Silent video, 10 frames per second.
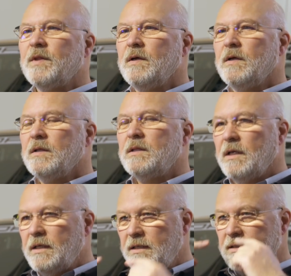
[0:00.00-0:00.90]
you
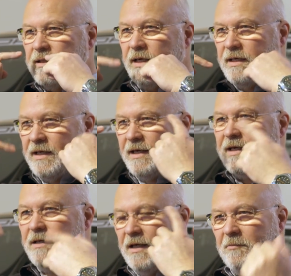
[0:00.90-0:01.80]
need to get
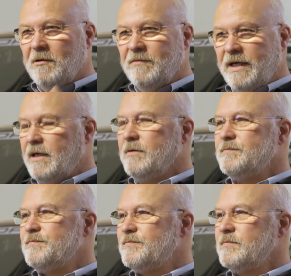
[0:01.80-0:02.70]
rid of your
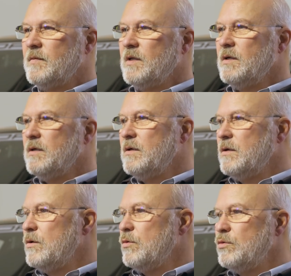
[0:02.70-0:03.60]
moustache.
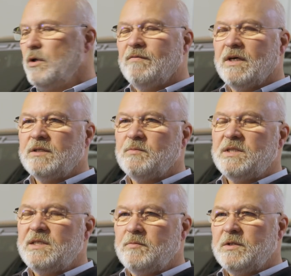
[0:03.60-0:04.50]
As I was pretty
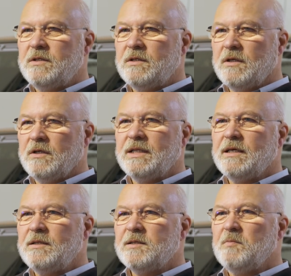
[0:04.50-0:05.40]
sure that it wouldn't
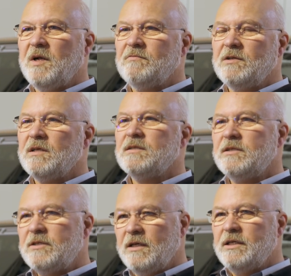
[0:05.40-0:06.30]
happen a third
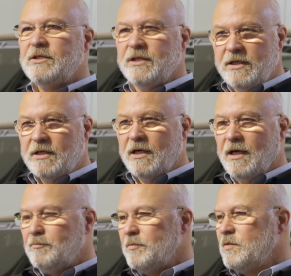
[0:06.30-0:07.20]
time,
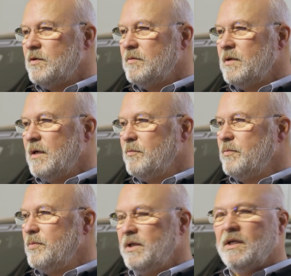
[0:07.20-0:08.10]
I
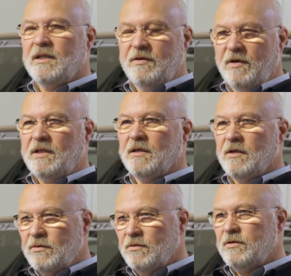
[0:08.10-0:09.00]
accepted the
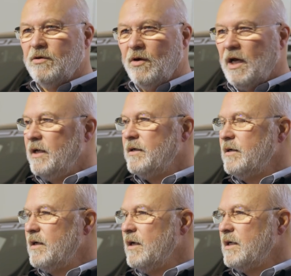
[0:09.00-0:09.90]
bet, of
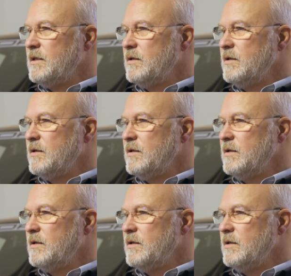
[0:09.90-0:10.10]
course.